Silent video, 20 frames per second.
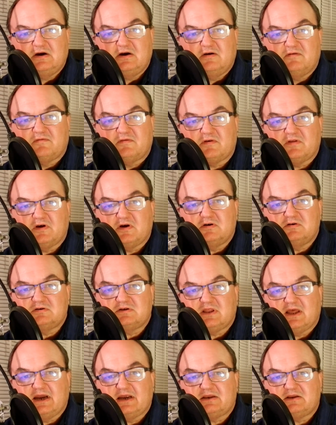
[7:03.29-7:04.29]
for those
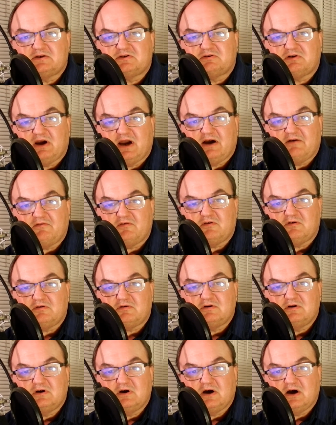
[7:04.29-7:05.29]
who like to
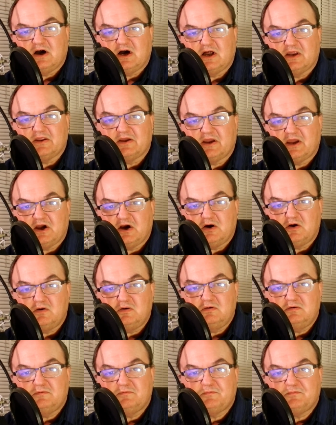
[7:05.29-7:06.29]
travel on the
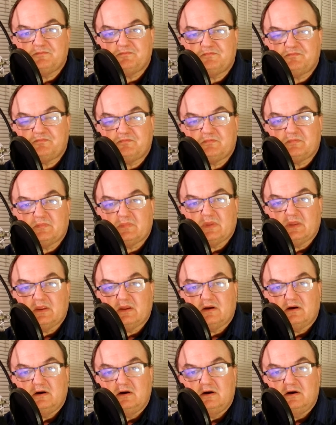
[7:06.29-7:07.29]
go.
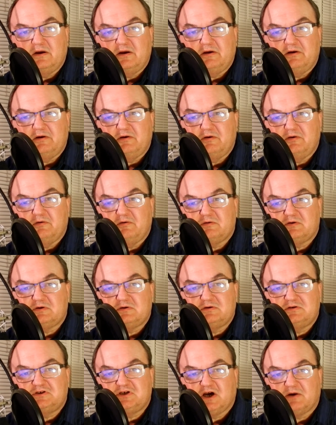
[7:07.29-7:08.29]
You
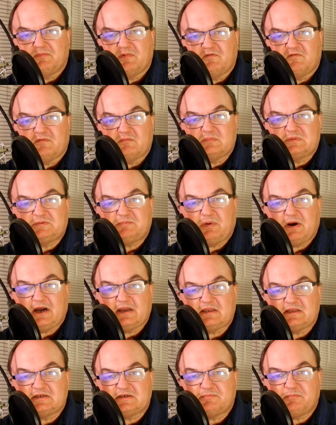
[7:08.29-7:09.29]
jumping from
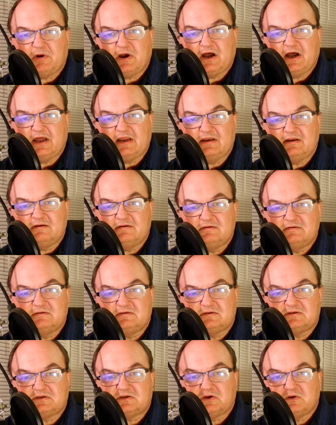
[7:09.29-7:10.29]
spot to spot,
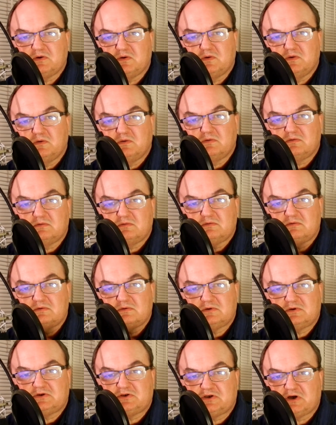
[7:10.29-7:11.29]
so
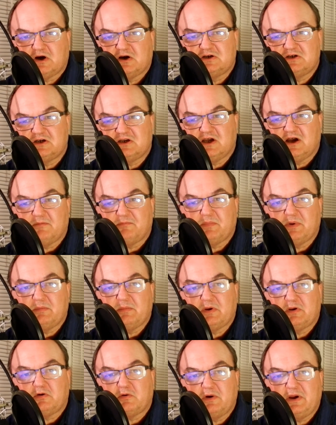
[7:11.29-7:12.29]
charge it up in
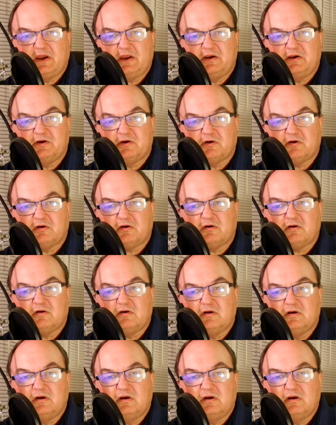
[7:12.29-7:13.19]
between your